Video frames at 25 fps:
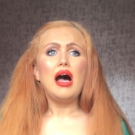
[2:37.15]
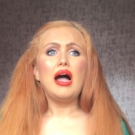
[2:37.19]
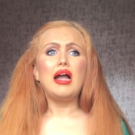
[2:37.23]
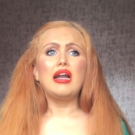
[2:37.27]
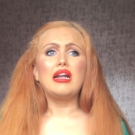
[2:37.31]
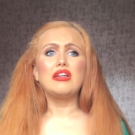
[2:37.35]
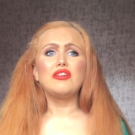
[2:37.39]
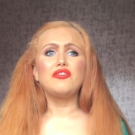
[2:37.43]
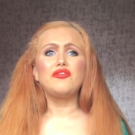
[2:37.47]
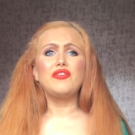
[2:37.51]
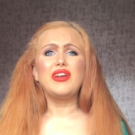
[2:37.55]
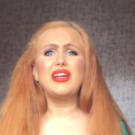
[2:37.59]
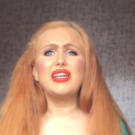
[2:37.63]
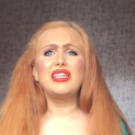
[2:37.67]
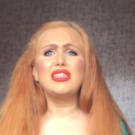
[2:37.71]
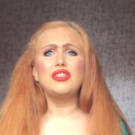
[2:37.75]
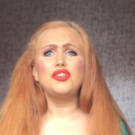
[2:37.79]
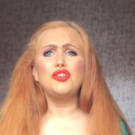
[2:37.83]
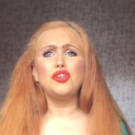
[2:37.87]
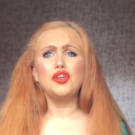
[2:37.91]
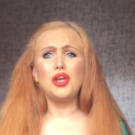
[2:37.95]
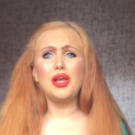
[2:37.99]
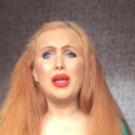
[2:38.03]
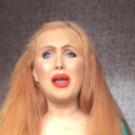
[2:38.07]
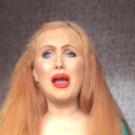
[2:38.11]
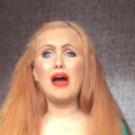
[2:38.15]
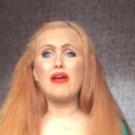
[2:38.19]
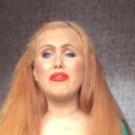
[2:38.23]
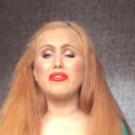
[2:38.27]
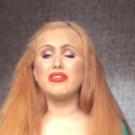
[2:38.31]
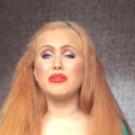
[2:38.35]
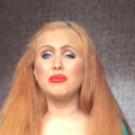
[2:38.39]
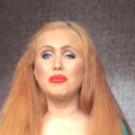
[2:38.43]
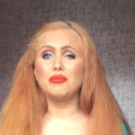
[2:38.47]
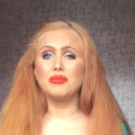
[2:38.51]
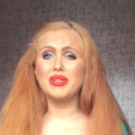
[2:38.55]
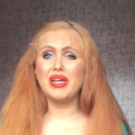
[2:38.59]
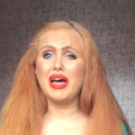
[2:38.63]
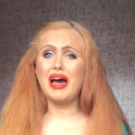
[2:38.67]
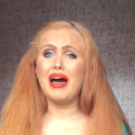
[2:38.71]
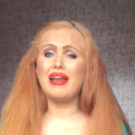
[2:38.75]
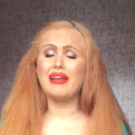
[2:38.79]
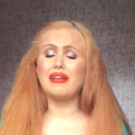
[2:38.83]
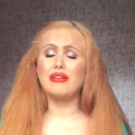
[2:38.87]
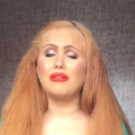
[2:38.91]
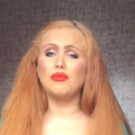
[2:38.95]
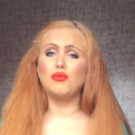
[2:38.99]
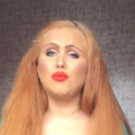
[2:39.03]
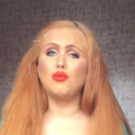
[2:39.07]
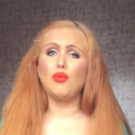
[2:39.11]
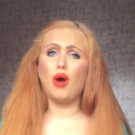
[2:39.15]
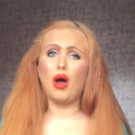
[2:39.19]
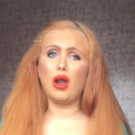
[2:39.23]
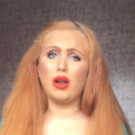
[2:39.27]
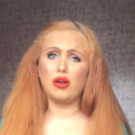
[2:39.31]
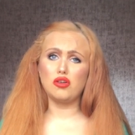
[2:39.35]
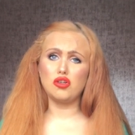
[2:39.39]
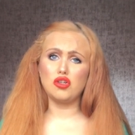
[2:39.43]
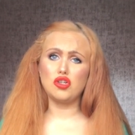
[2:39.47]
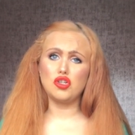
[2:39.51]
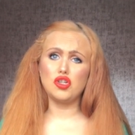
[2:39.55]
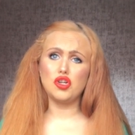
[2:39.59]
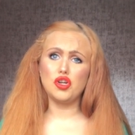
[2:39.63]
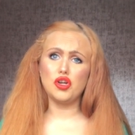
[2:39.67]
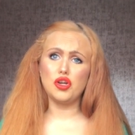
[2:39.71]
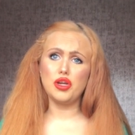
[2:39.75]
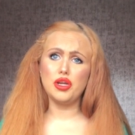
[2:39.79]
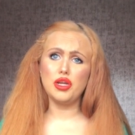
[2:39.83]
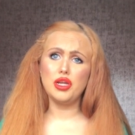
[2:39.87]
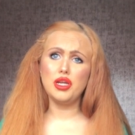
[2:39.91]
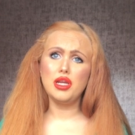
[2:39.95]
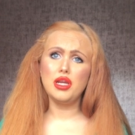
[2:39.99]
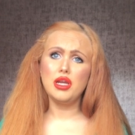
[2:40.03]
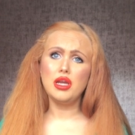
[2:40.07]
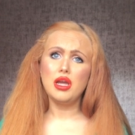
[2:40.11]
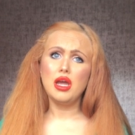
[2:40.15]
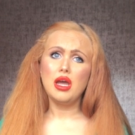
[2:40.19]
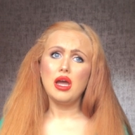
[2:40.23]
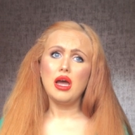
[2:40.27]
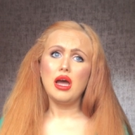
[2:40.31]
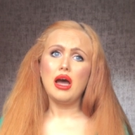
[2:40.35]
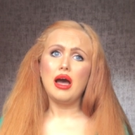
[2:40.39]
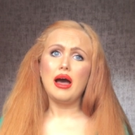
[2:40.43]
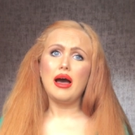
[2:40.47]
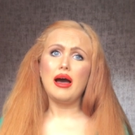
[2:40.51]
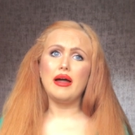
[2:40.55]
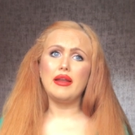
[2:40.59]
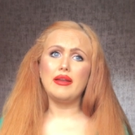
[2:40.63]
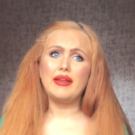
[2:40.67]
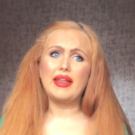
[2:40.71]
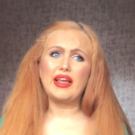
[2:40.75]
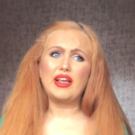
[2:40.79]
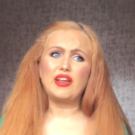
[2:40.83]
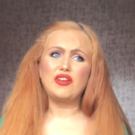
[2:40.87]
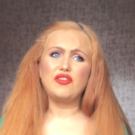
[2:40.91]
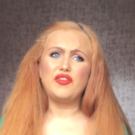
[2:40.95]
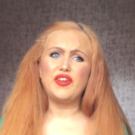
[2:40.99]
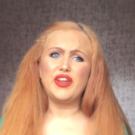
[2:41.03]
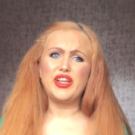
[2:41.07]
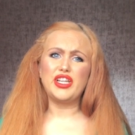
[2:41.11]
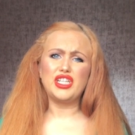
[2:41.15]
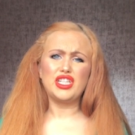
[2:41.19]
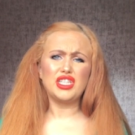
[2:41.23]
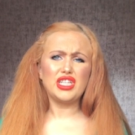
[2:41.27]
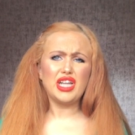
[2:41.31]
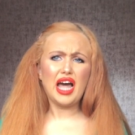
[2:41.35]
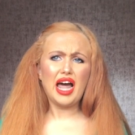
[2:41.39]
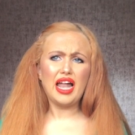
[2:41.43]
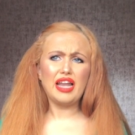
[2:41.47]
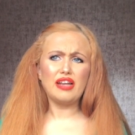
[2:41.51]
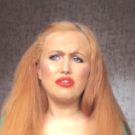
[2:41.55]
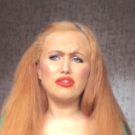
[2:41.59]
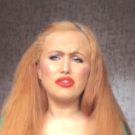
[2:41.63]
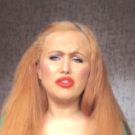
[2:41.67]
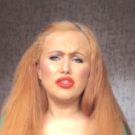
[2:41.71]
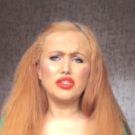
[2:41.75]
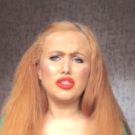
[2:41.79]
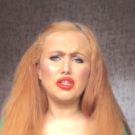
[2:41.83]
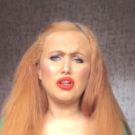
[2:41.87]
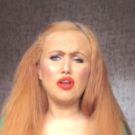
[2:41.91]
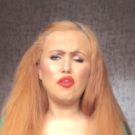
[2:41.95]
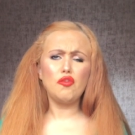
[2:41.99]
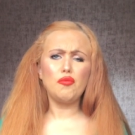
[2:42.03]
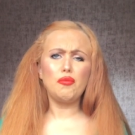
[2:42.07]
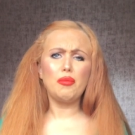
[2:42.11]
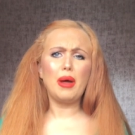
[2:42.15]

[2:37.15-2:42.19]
And I think they have some tannin waters too, and like facial tanners and stuff.